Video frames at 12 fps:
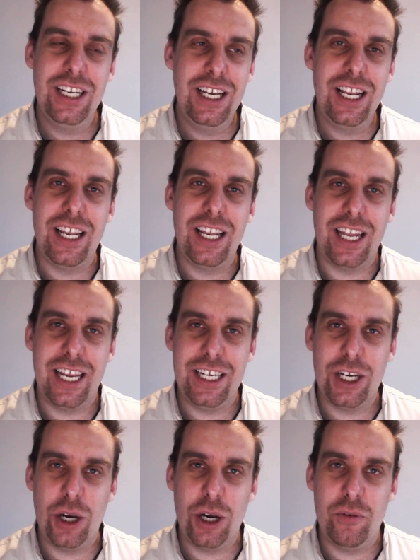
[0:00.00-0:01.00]
letting
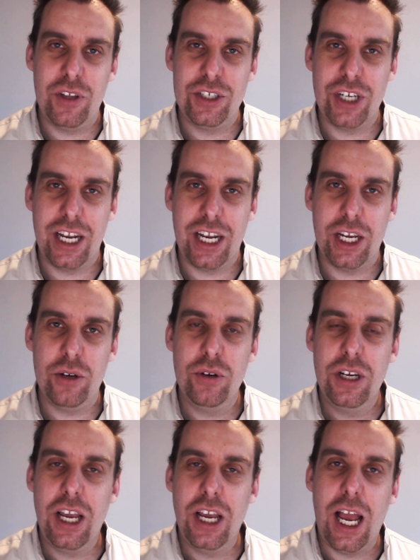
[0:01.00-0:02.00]
go of the shadow
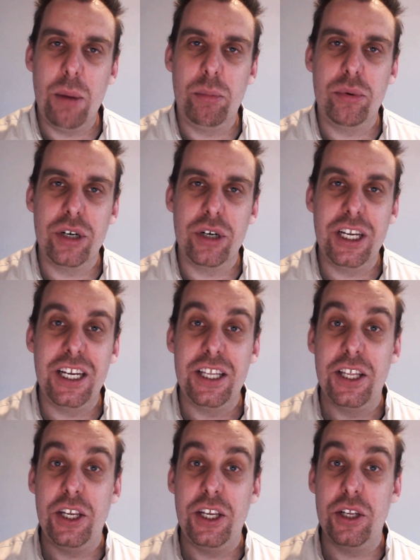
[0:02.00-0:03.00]
and bringing in the